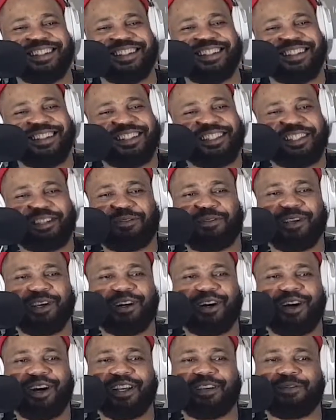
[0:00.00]
dude, if
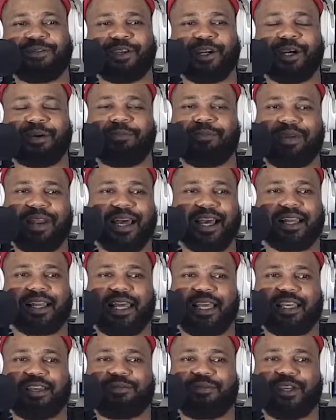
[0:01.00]
you're black,
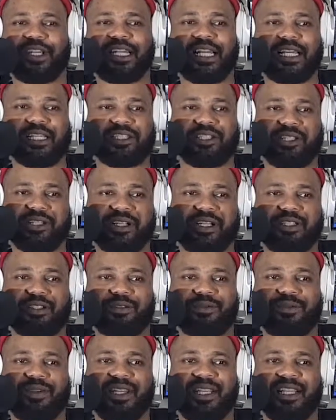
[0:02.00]
like if you're Nigerian,
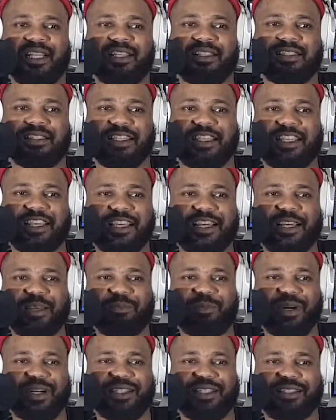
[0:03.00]
you're feeling insecure
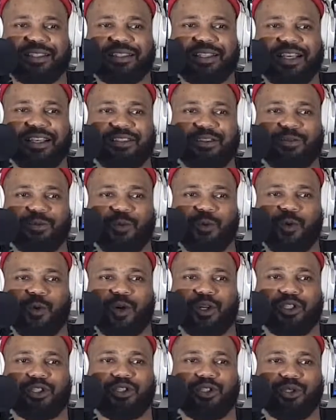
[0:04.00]
about the size of
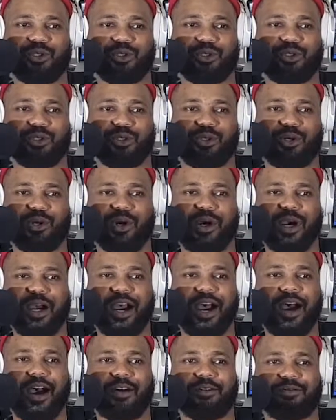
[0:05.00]
what you
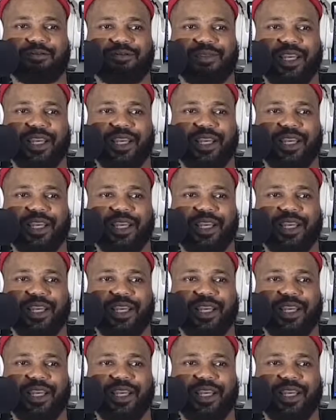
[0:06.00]
have,